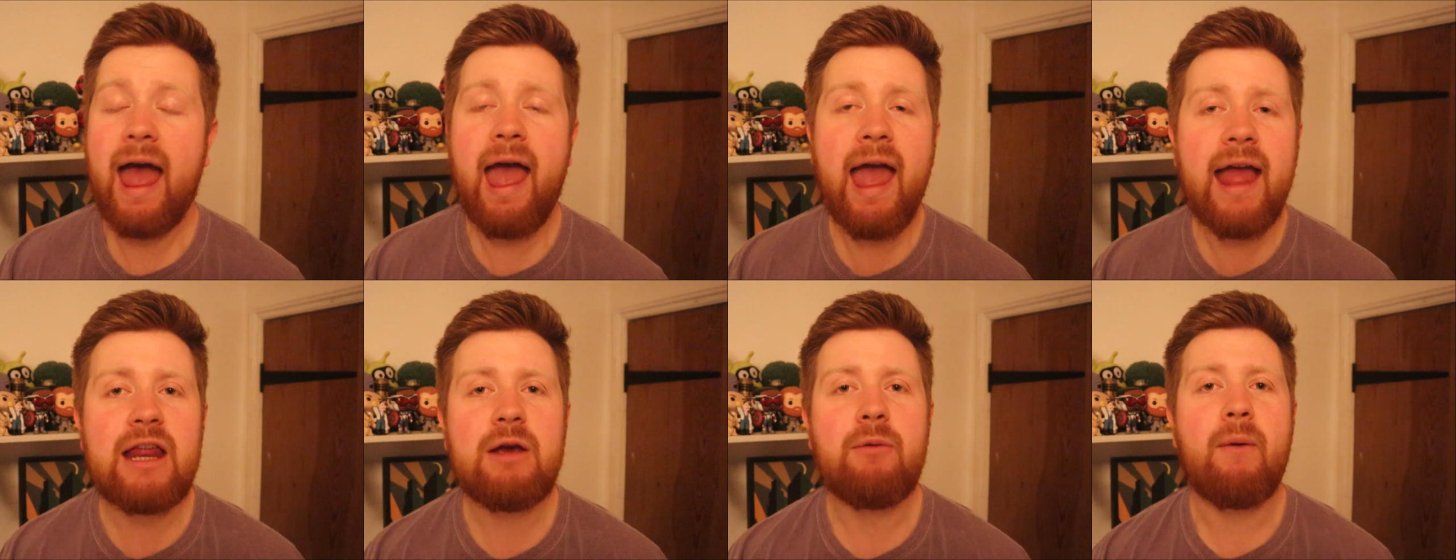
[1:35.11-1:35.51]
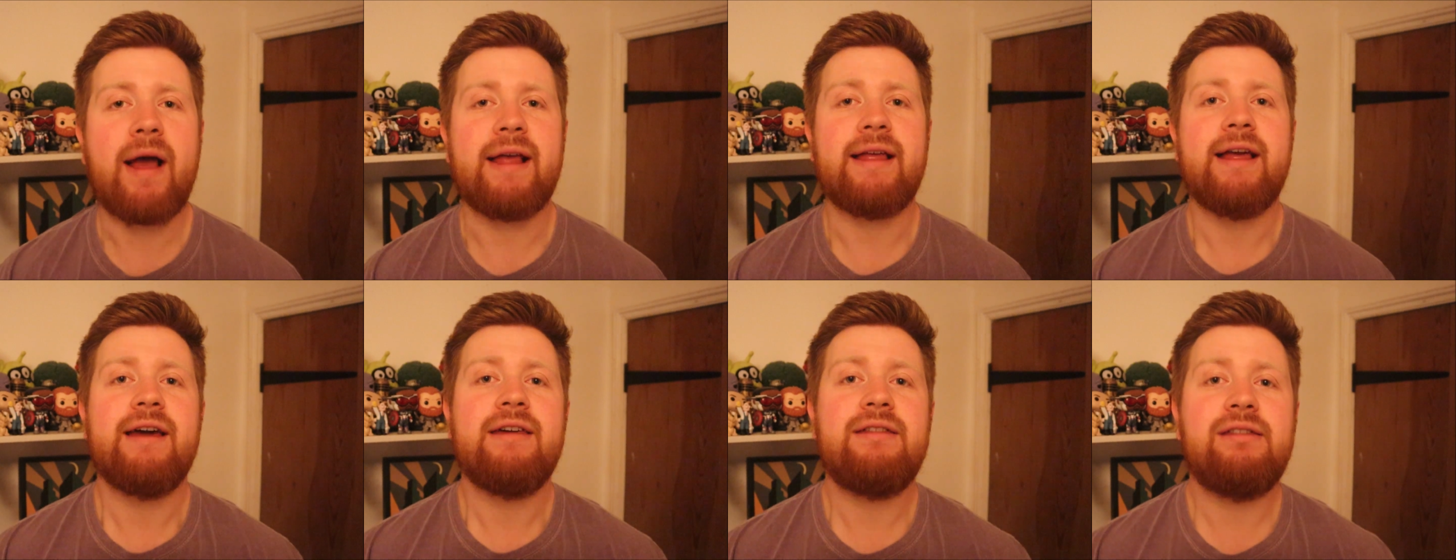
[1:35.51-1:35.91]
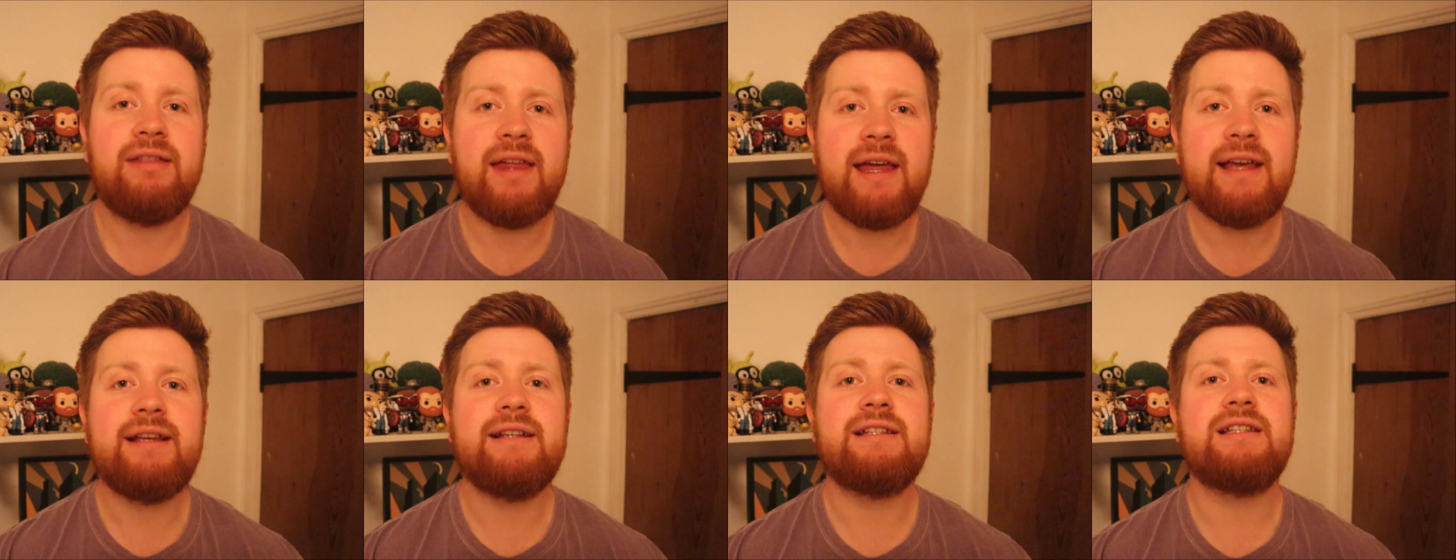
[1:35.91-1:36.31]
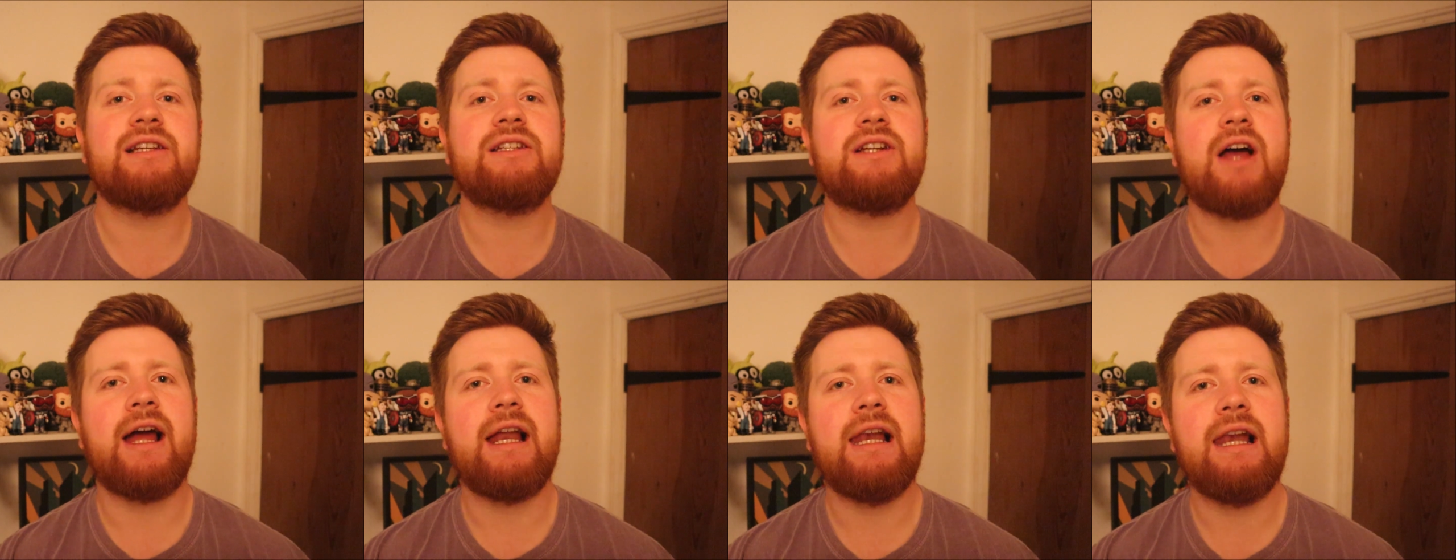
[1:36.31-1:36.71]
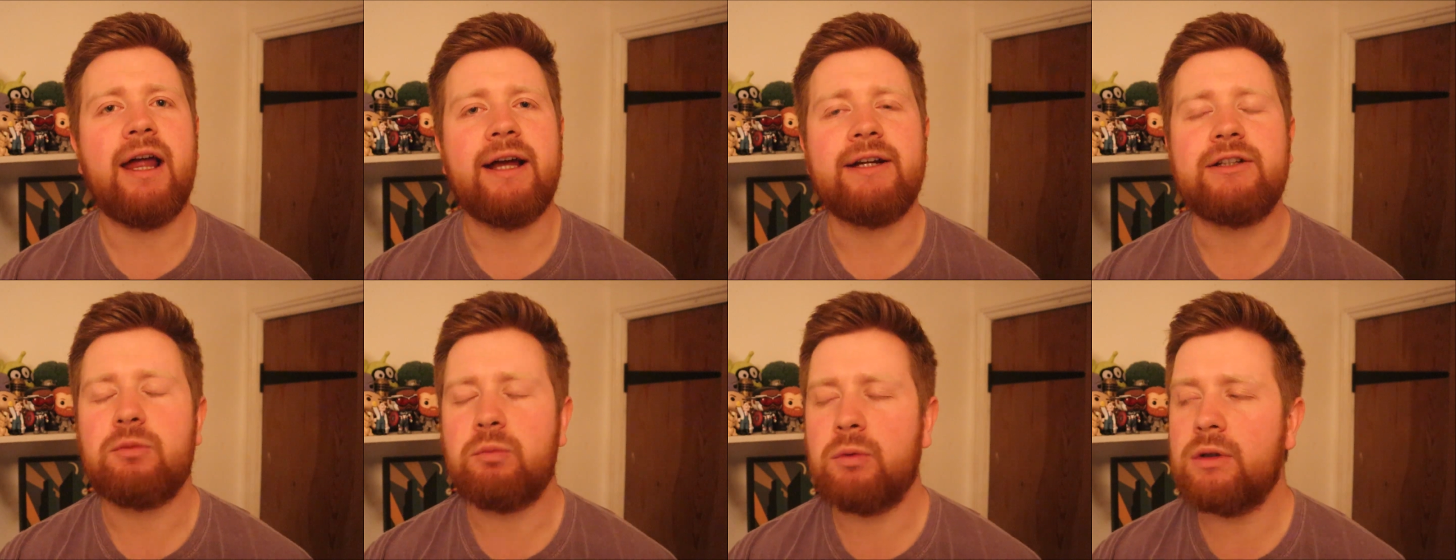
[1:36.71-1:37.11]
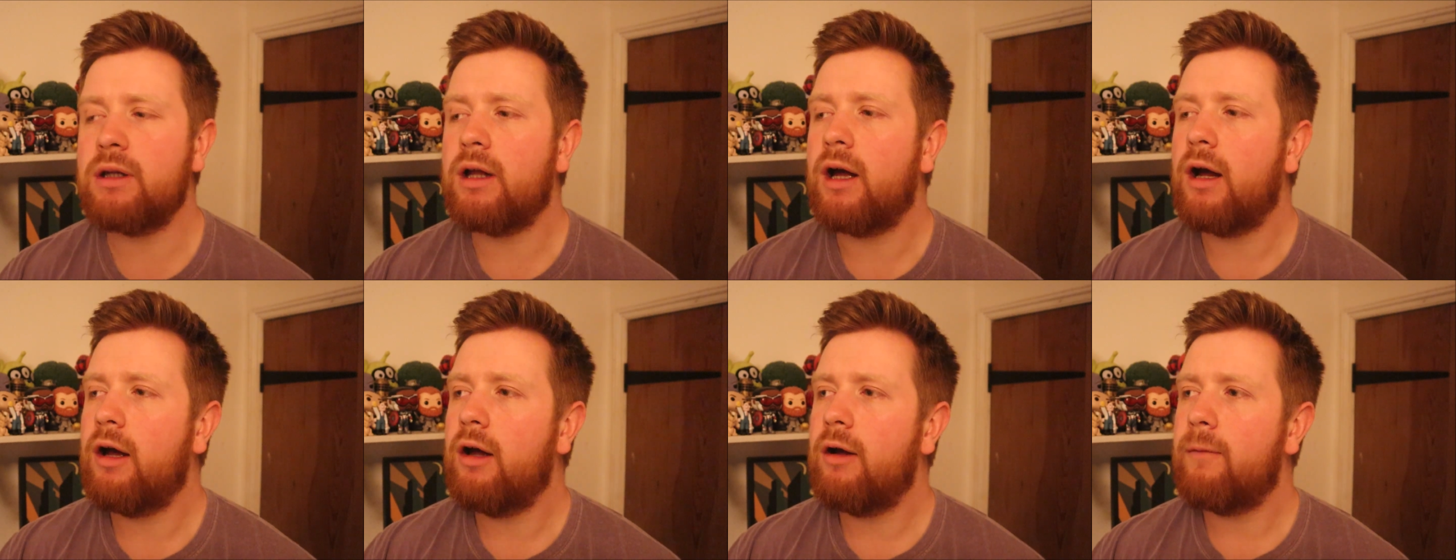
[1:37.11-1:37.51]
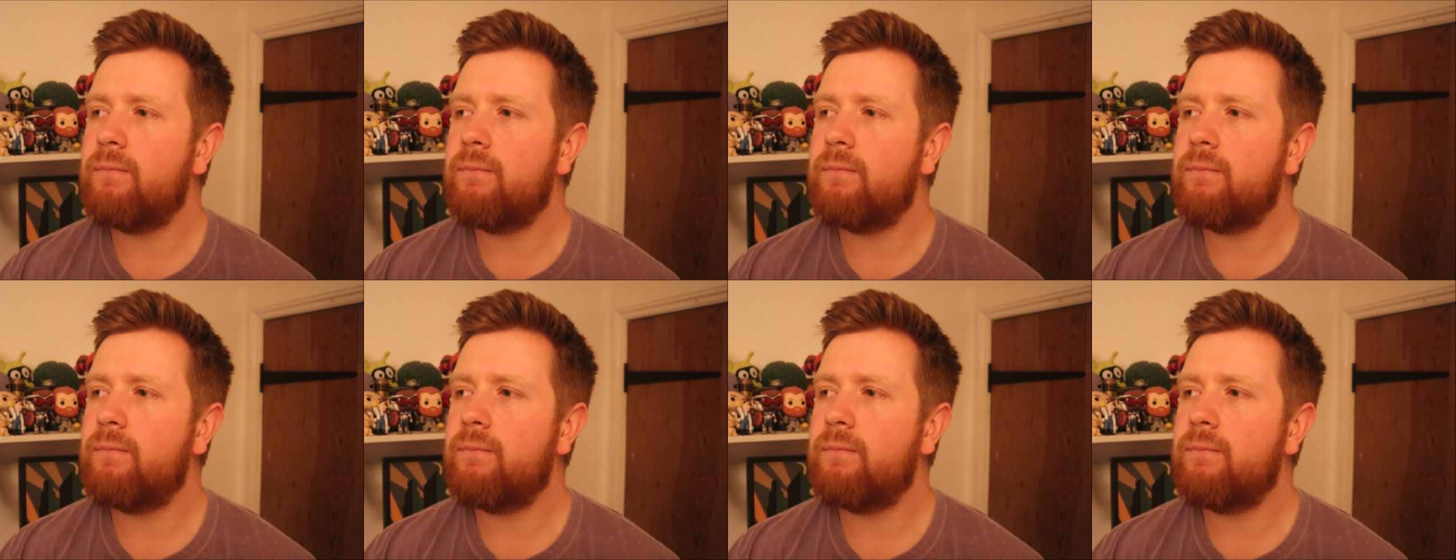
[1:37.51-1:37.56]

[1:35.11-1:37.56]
Anyway, things that I liked. Well,